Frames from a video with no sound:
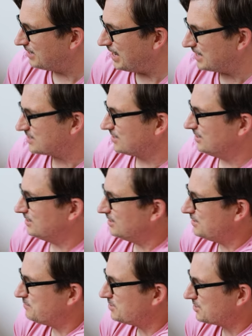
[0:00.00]
Excellent.
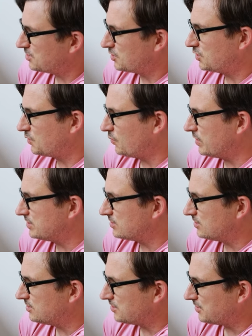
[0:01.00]
Let me just twist
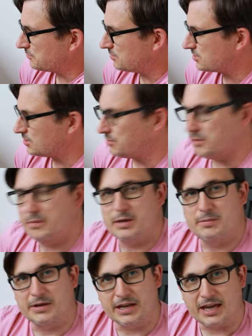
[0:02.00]
the dial to stop it
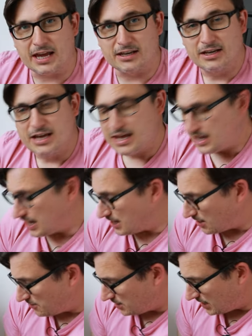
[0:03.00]
beeping again. Yeah,
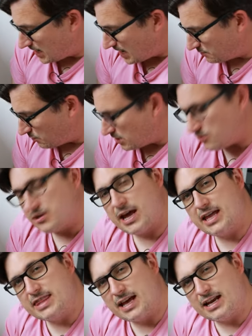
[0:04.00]
the only thing is when you're
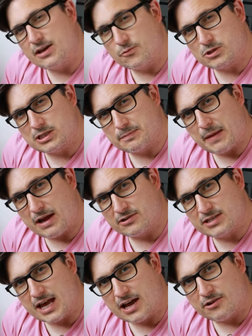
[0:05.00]
getting that little
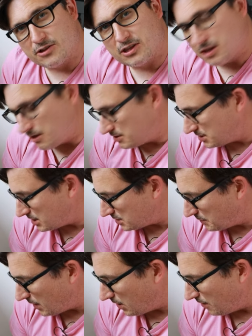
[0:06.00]
spout out
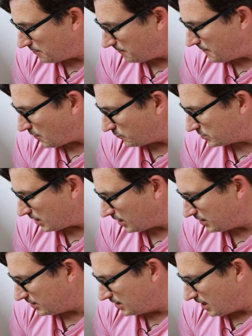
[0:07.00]
that's part of the
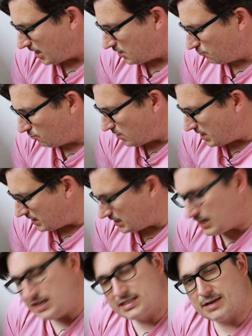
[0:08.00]
filter, you really
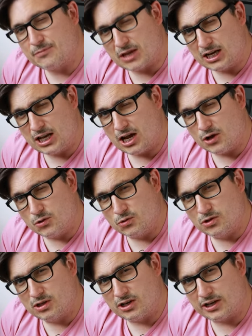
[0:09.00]
need something
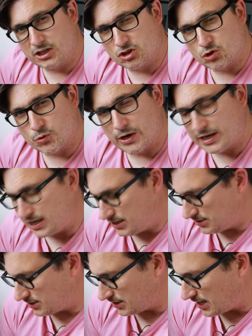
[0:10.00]
low, like a tray
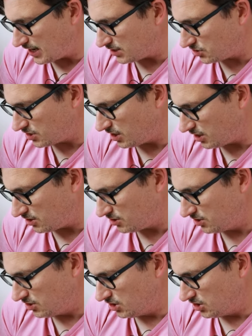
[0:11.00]
to catch the